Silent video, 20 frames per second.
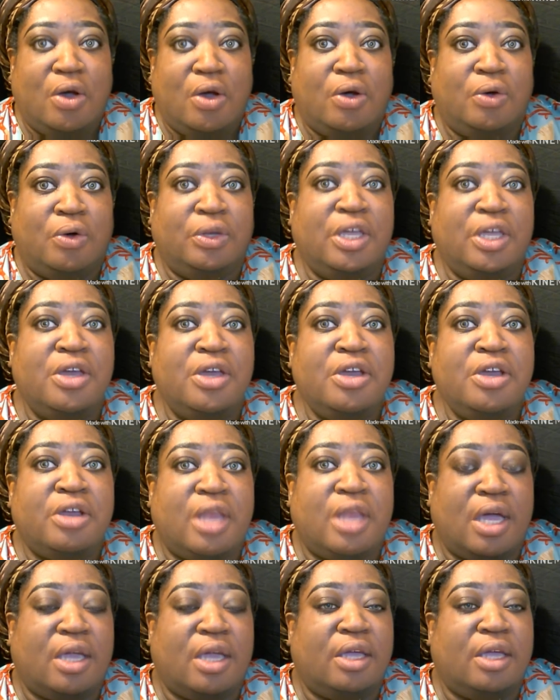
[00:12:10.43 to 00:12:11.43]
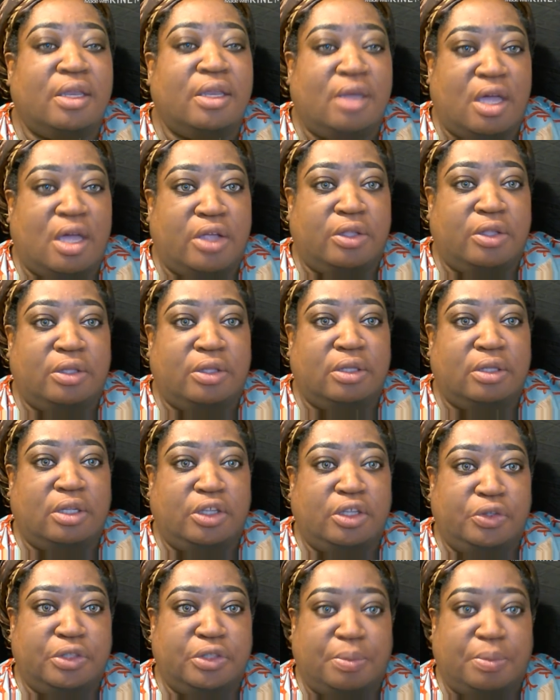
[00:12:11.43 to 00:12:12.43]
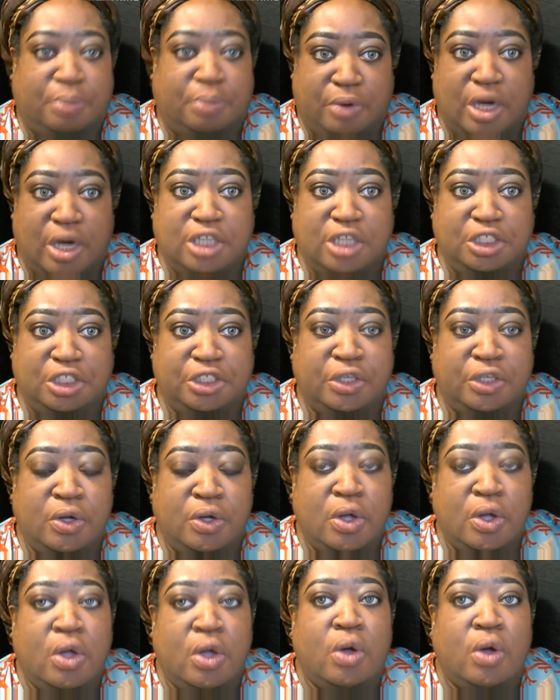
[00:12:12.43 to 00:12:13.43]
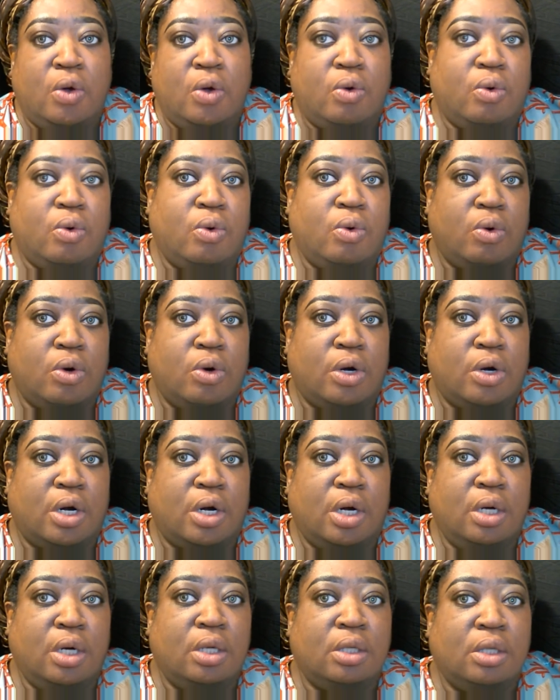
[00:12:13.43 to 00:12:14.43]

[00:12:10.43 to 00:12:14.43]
Only on a client I'll use a brush or